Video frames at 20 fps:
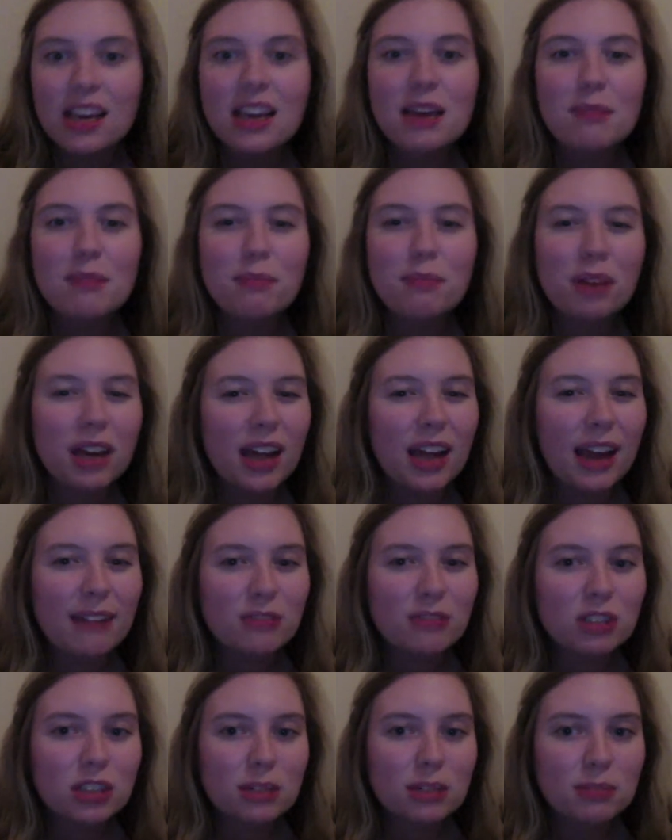But after
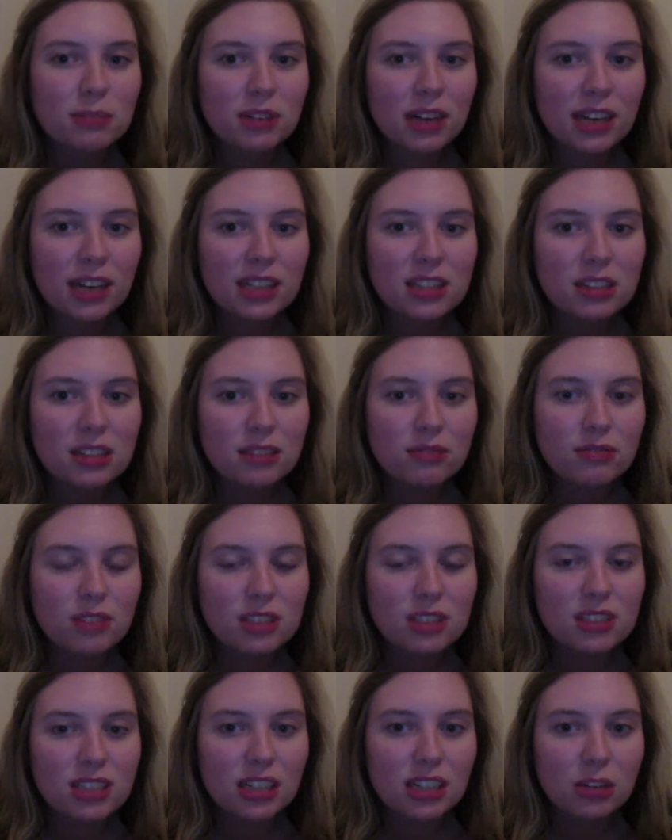a couple of nights of the
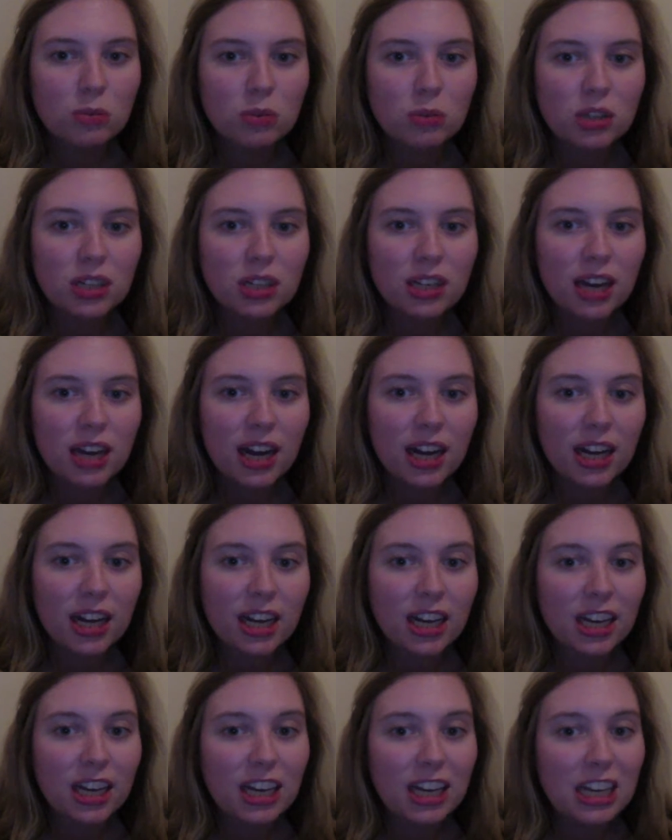cedarwood,
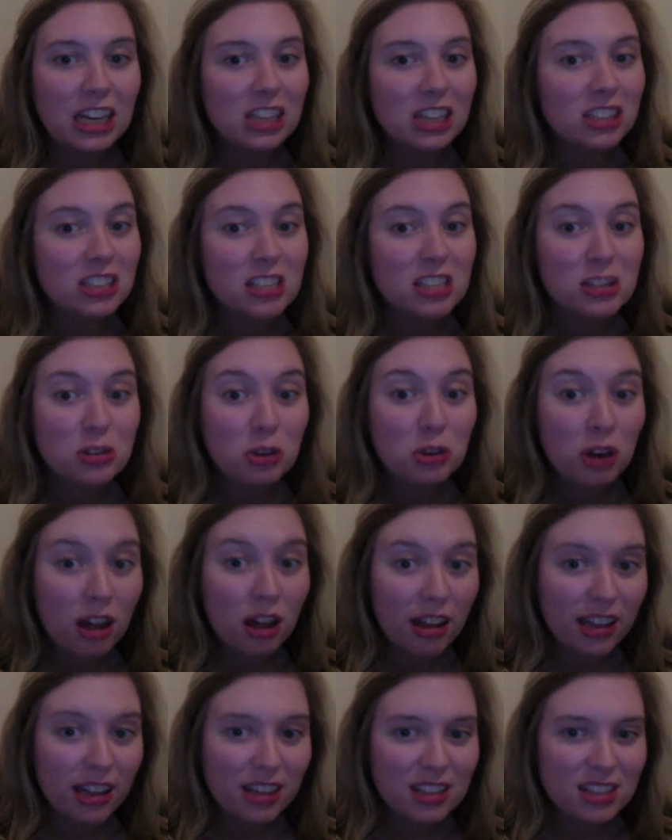I still do not
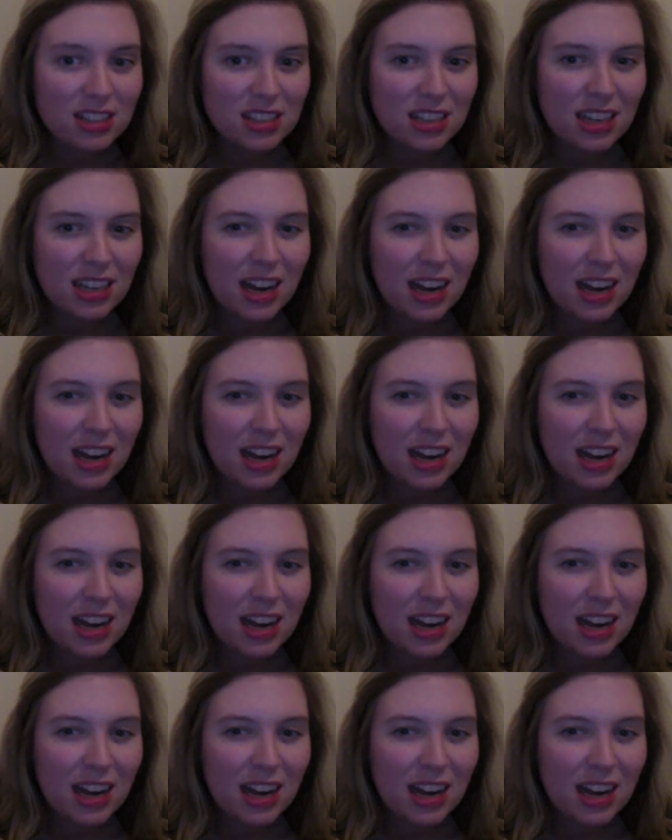like the scent.